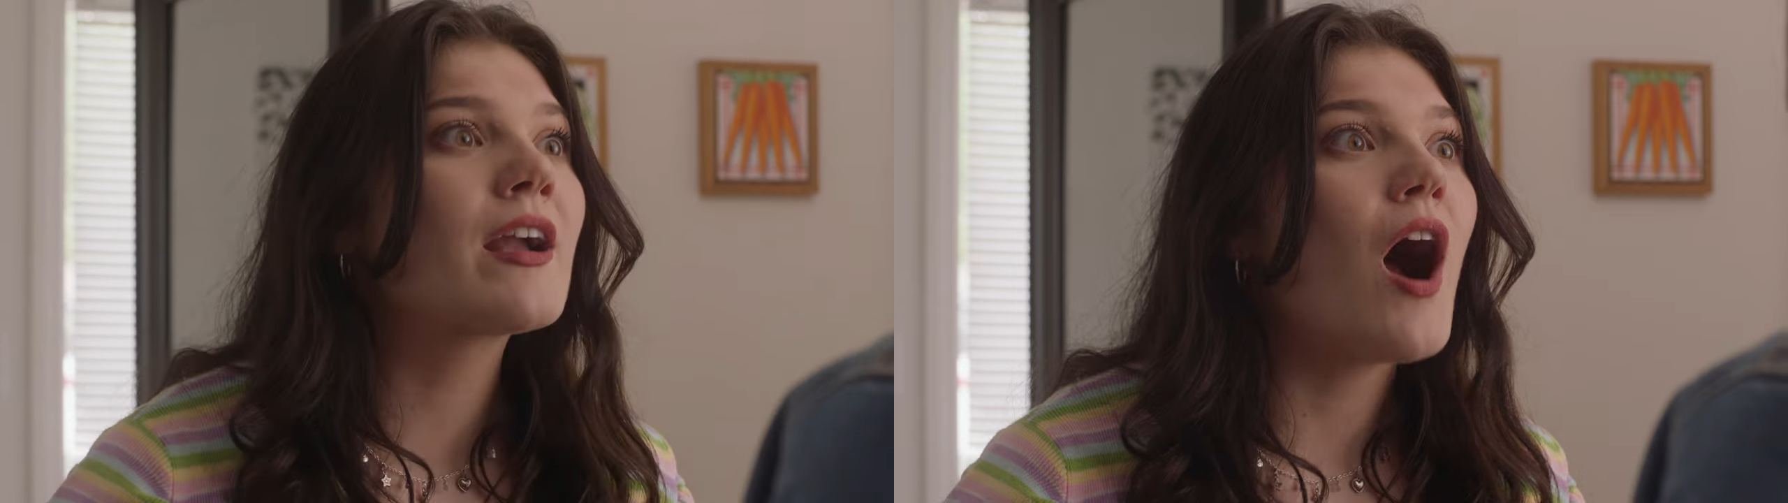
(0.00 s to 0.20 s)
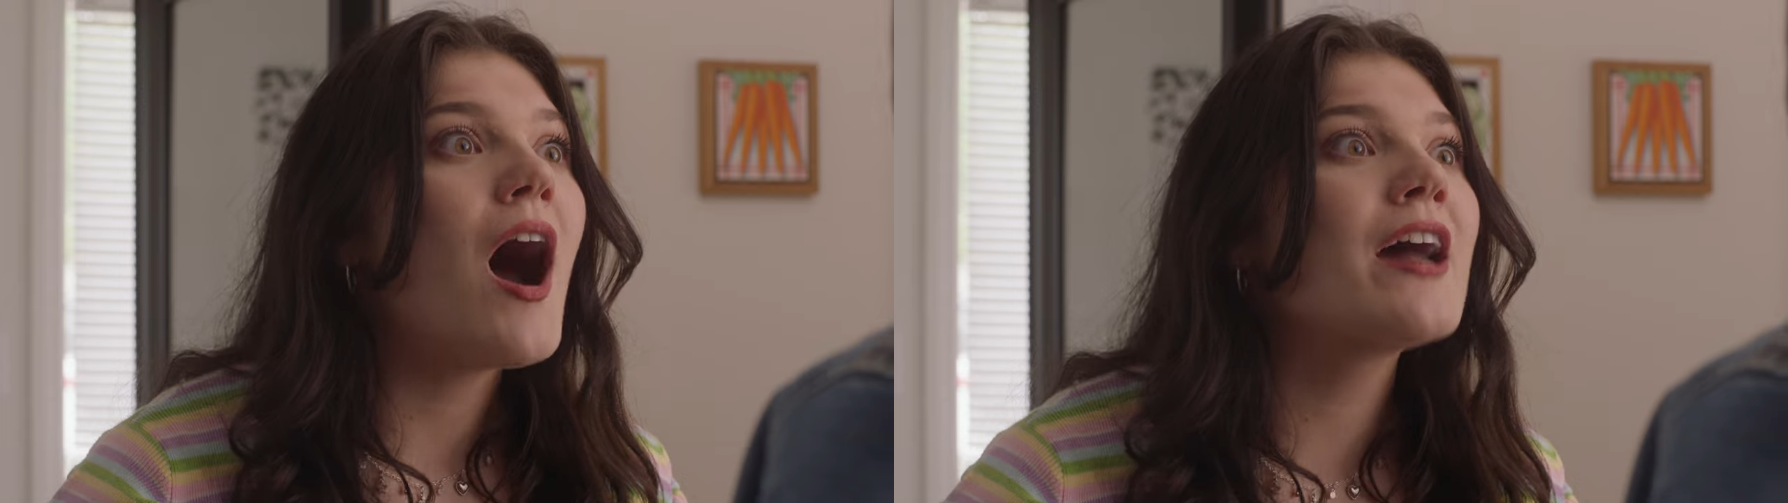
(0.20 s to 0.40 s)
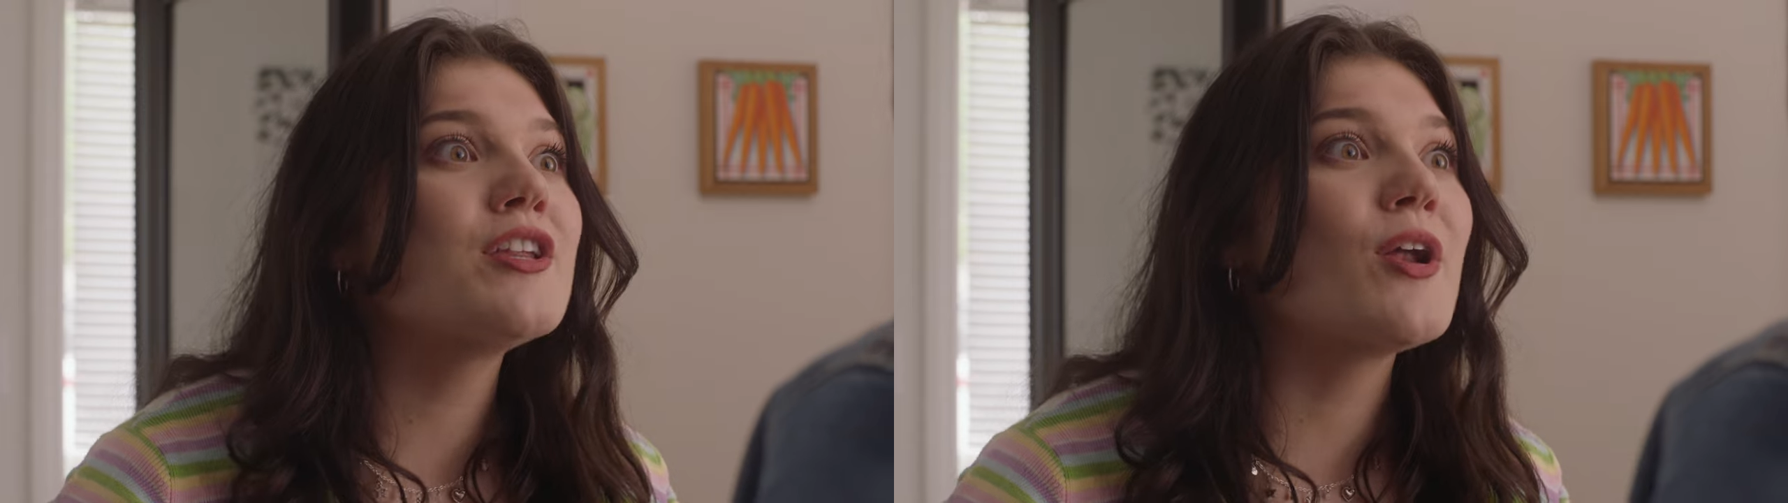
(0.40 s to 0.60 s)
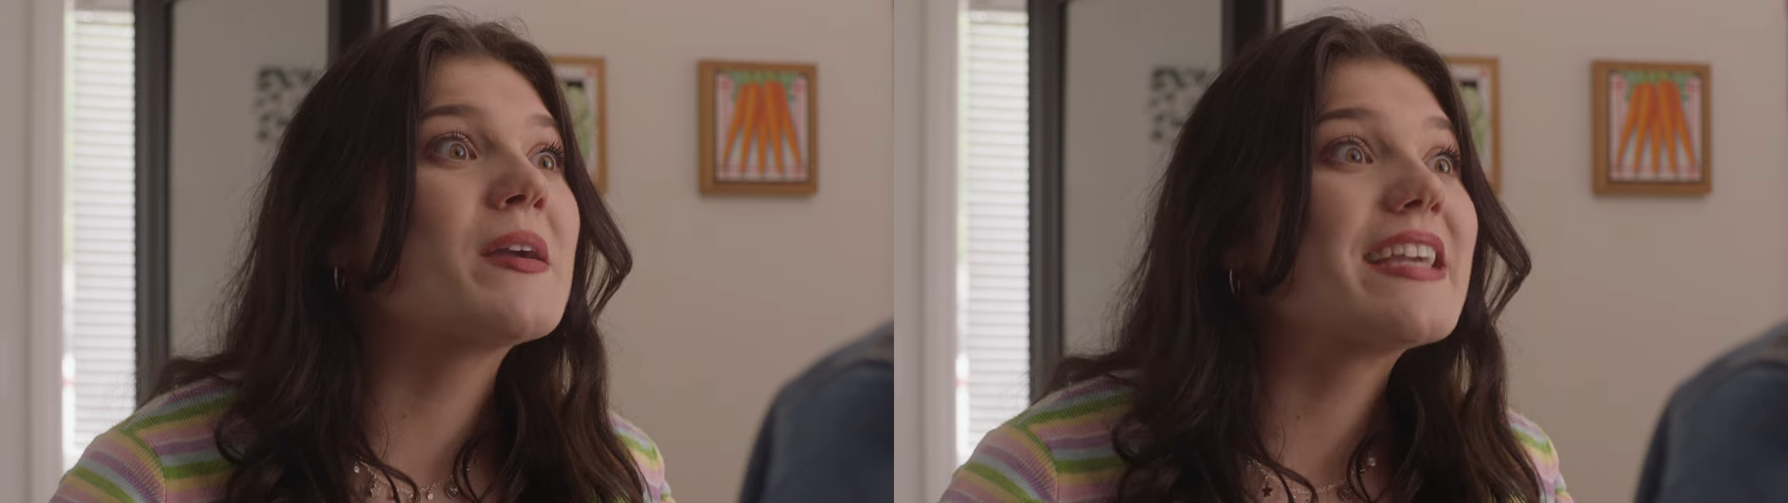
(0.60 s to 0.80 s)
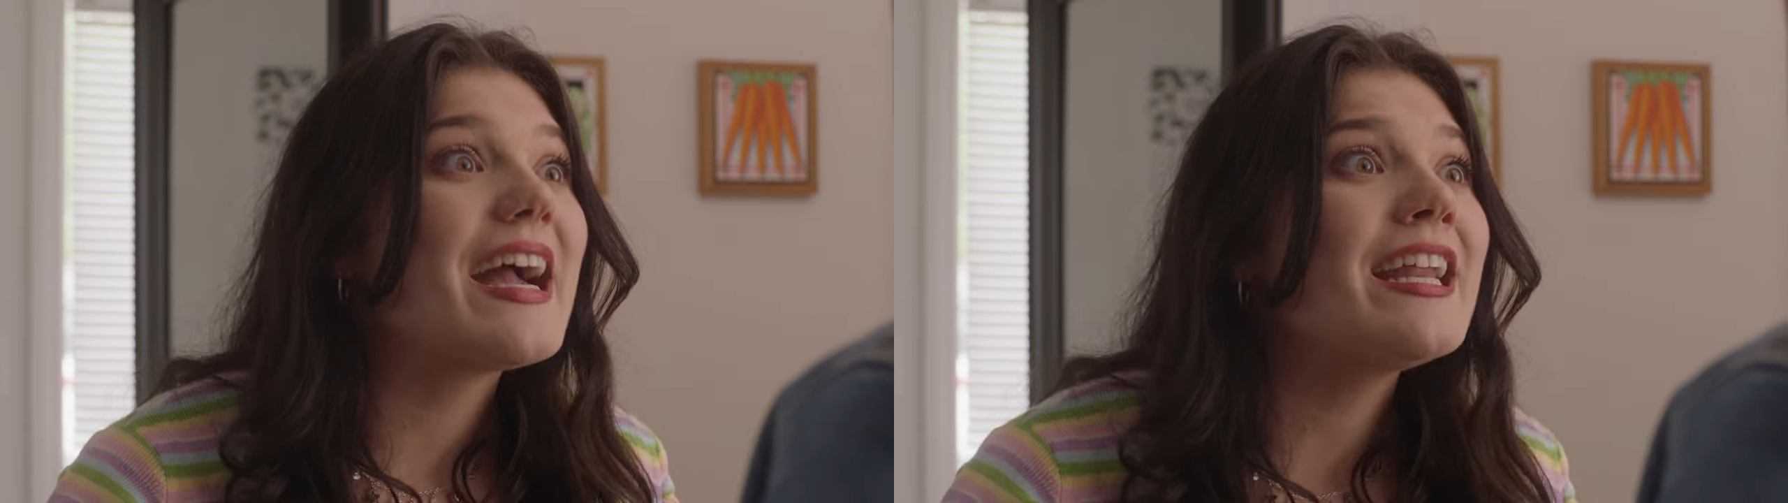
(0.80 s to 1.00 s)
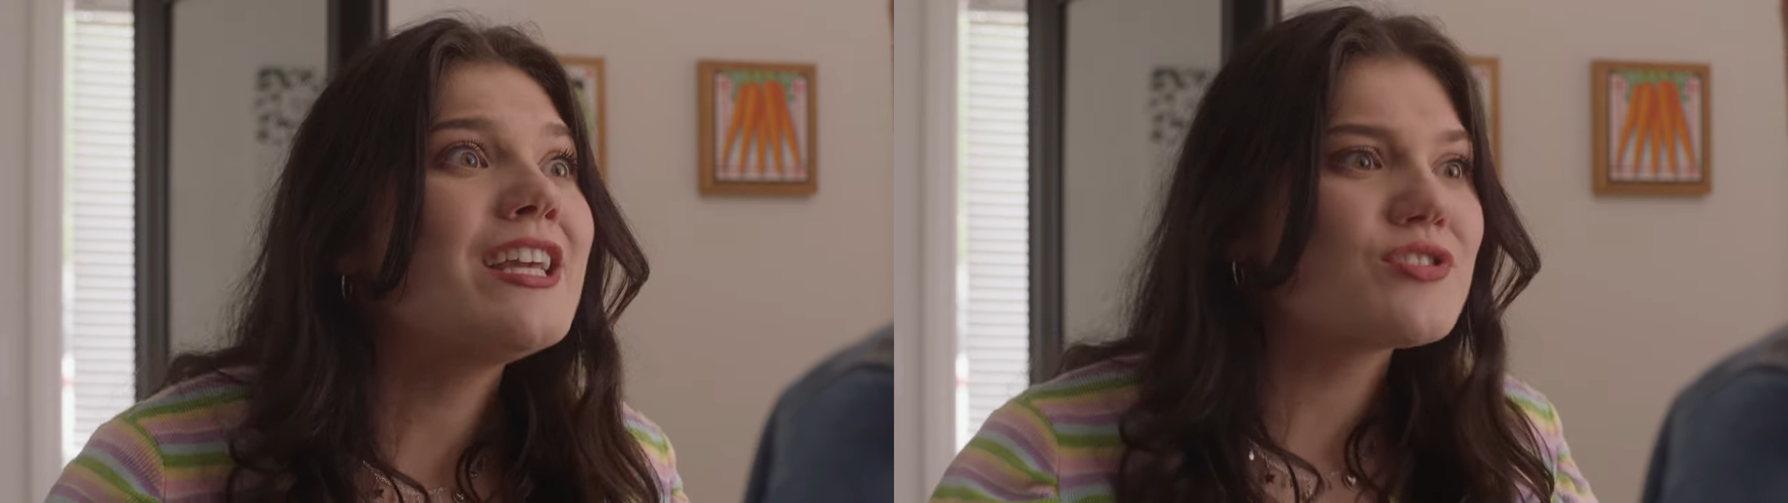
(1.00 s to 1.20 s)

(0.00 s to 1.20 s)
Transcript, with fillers: my god, you don't get it.